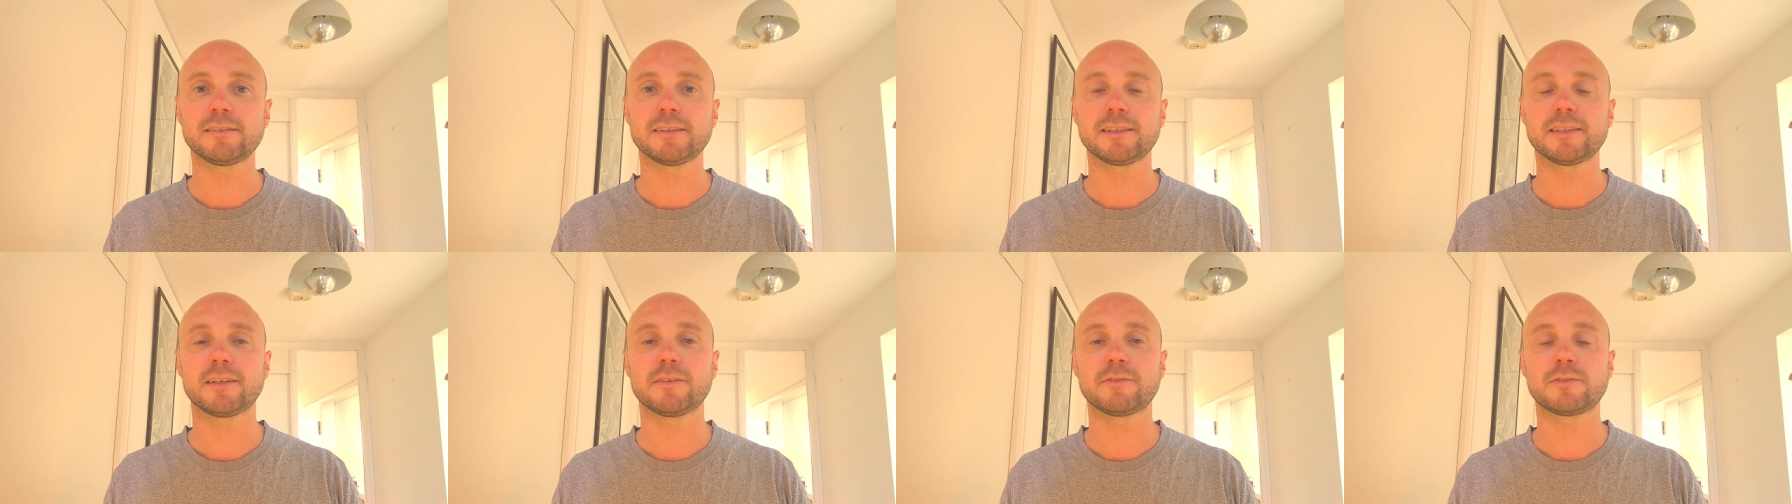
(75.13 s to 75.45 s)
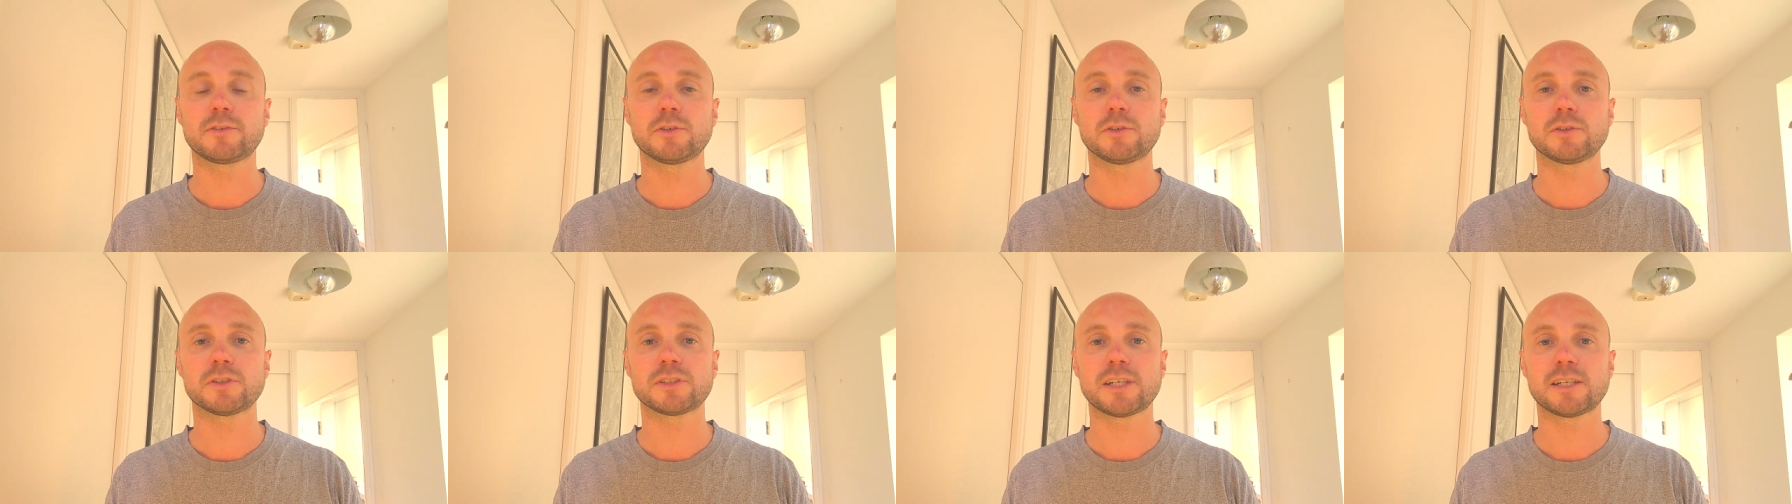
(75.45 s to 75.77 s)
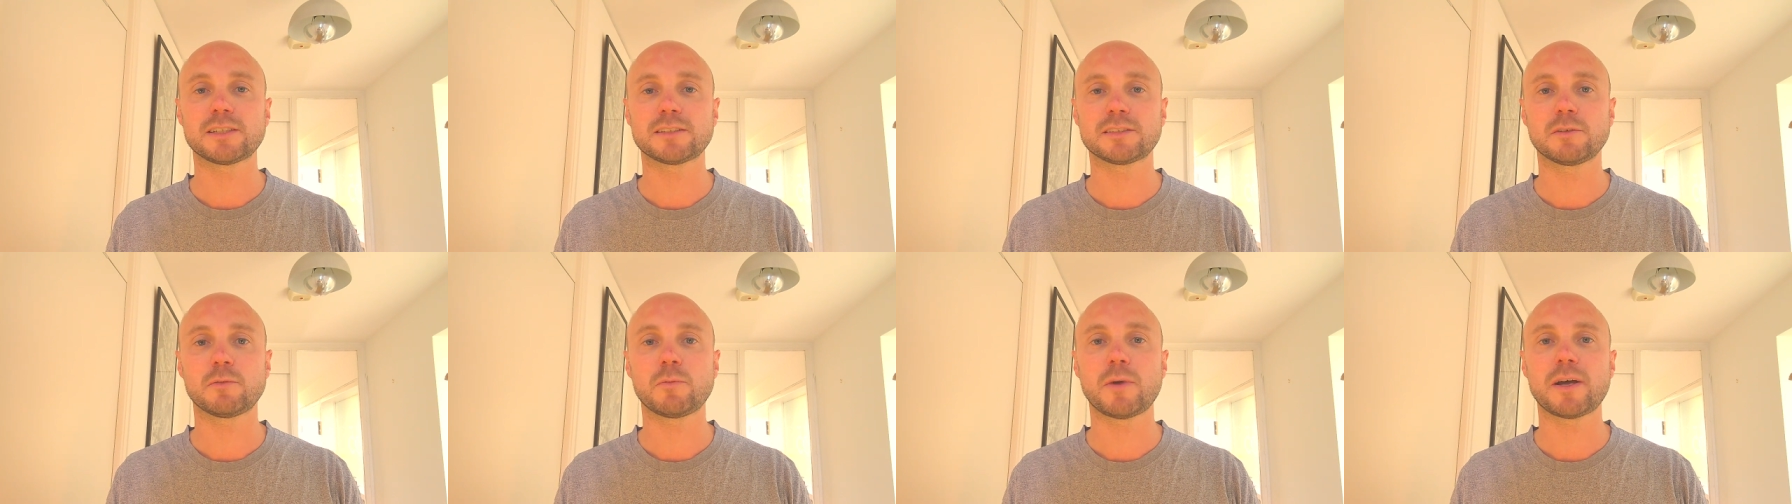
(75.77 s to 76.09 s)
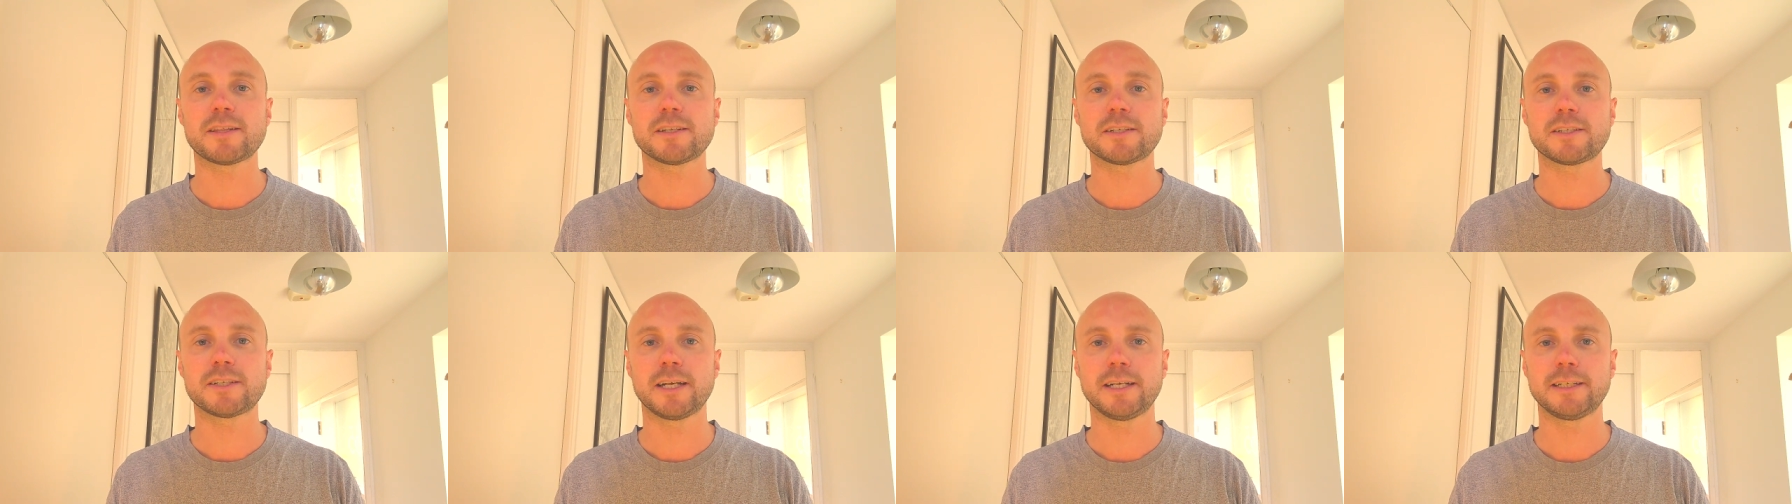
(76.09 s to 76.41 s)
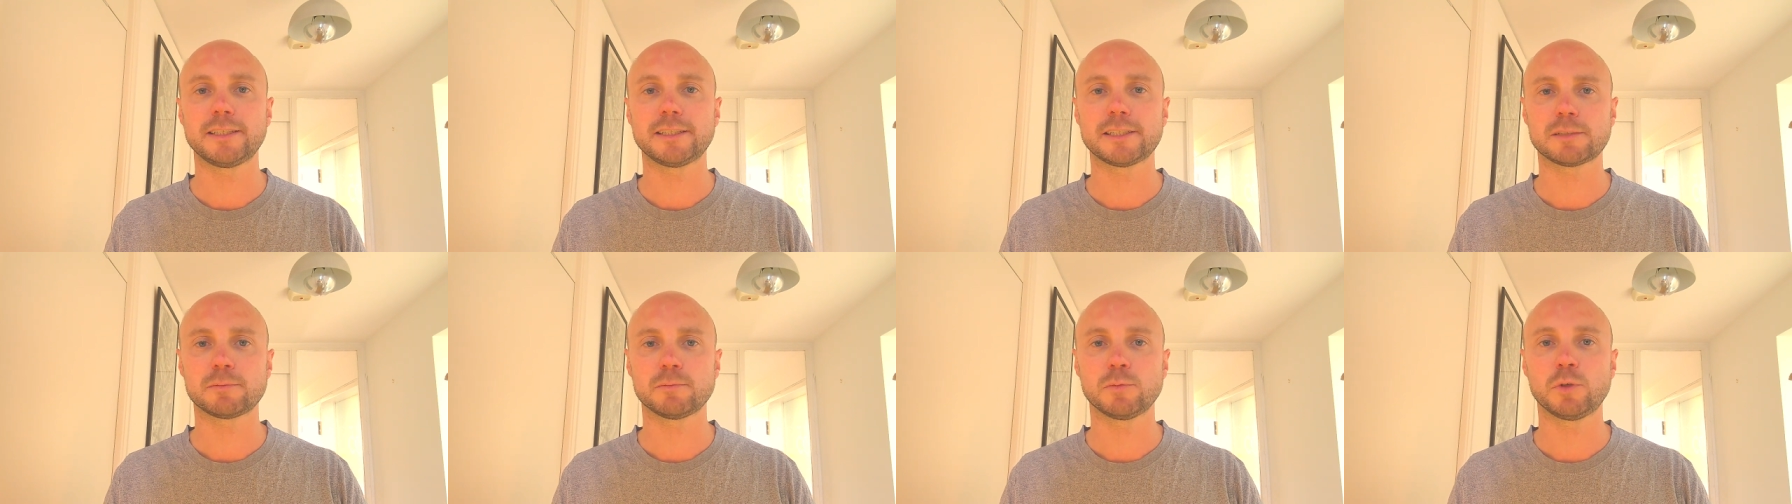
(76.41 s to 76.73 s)
And of course, as the weather
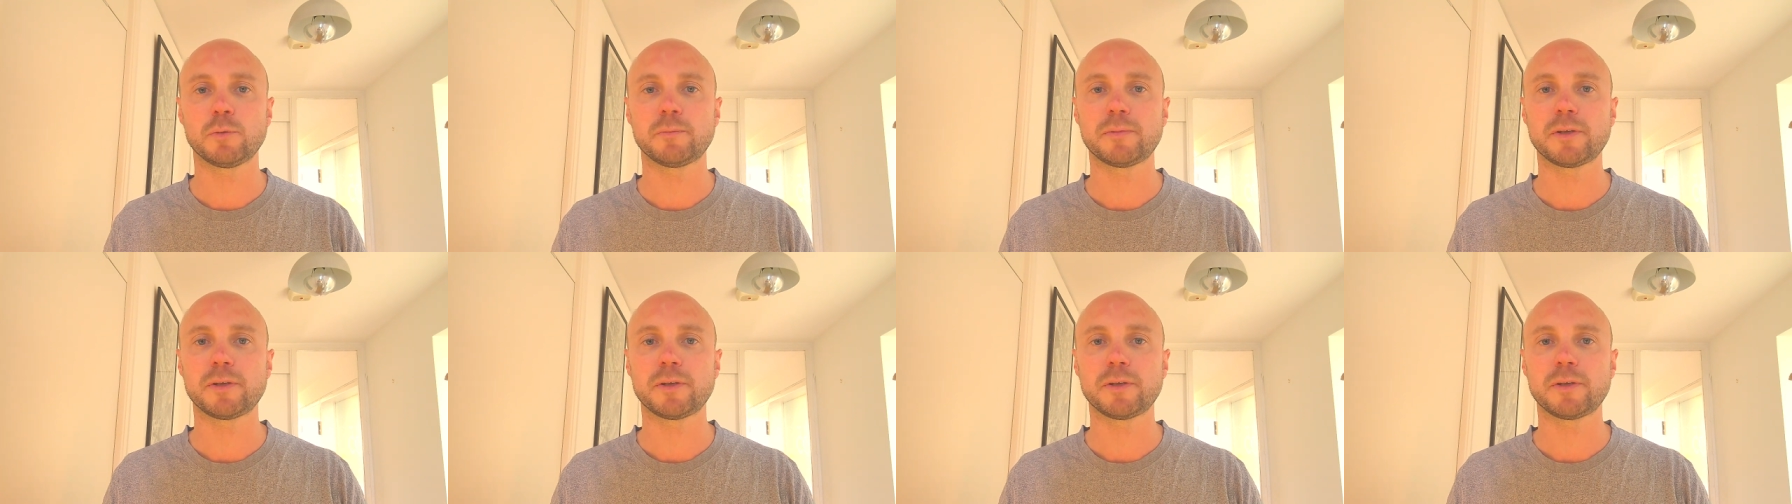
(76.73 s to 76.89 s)
changes, more